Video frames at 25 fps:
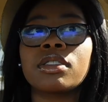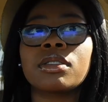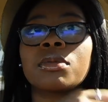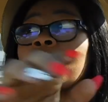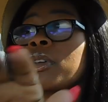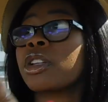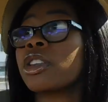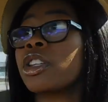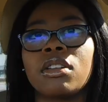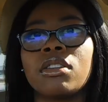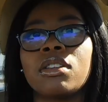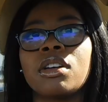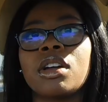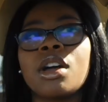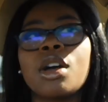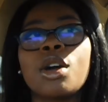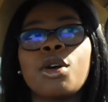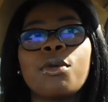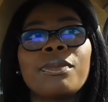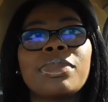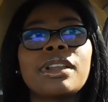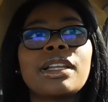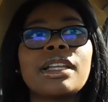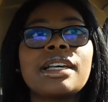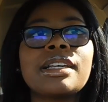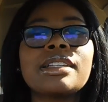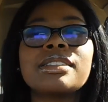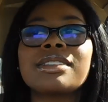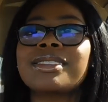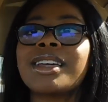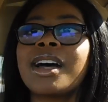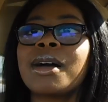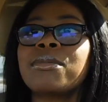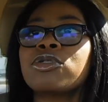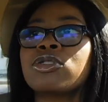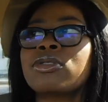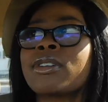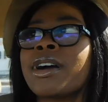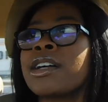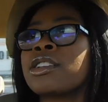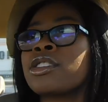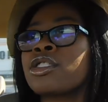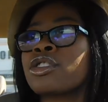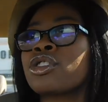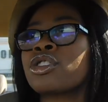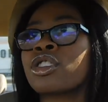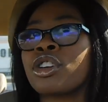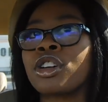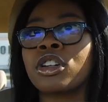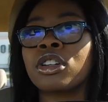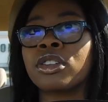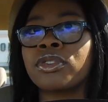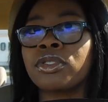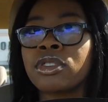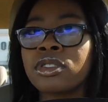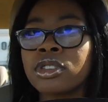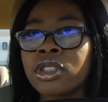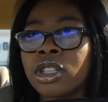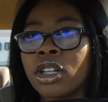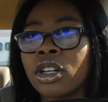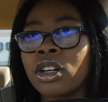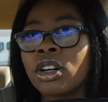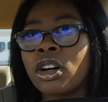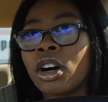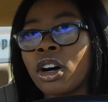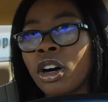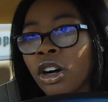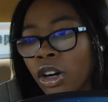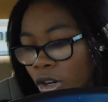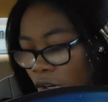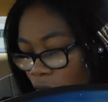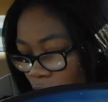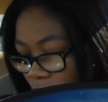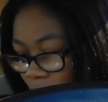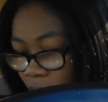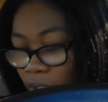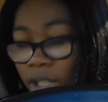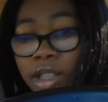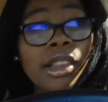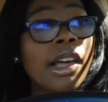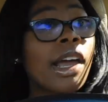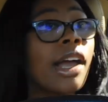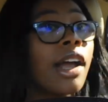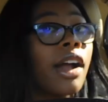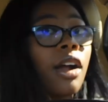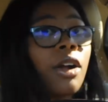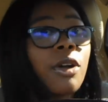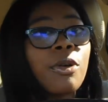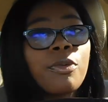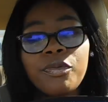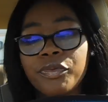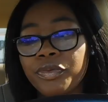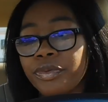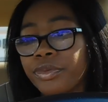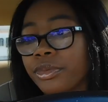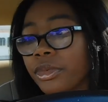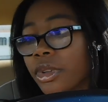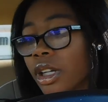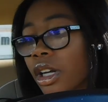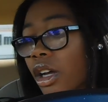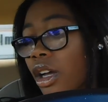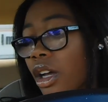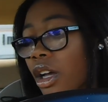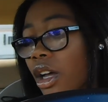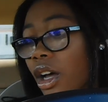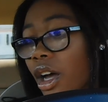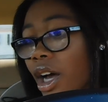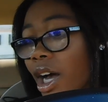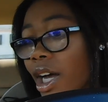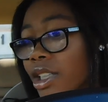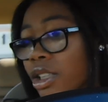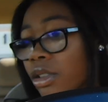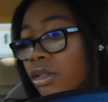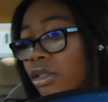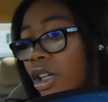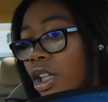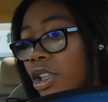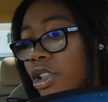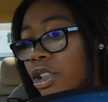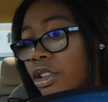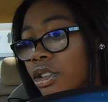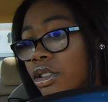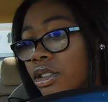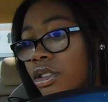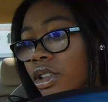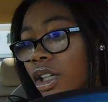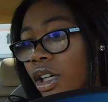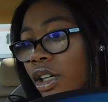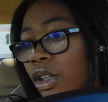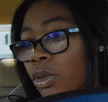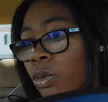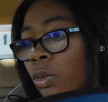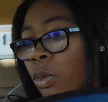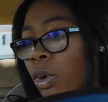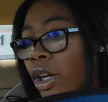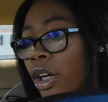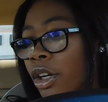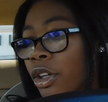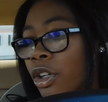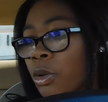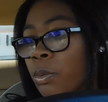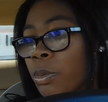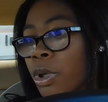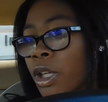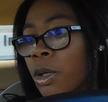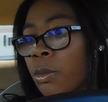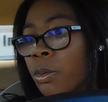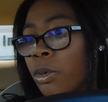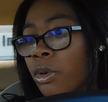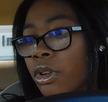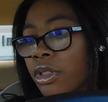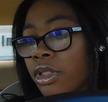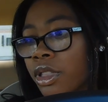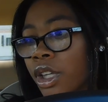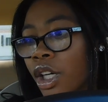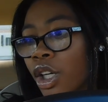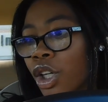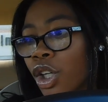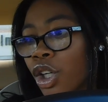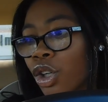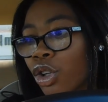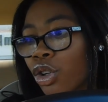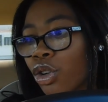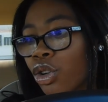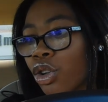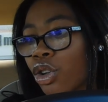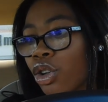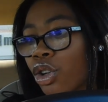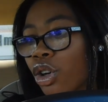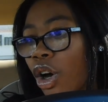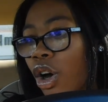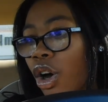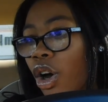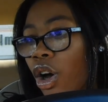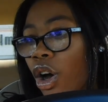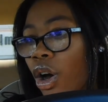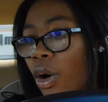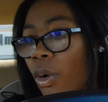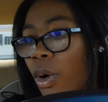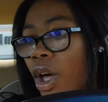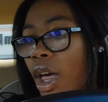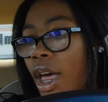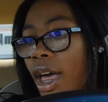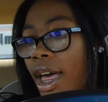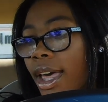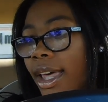With, please stop trying to turn if you see a car already there. I don't understand where you people think you're go.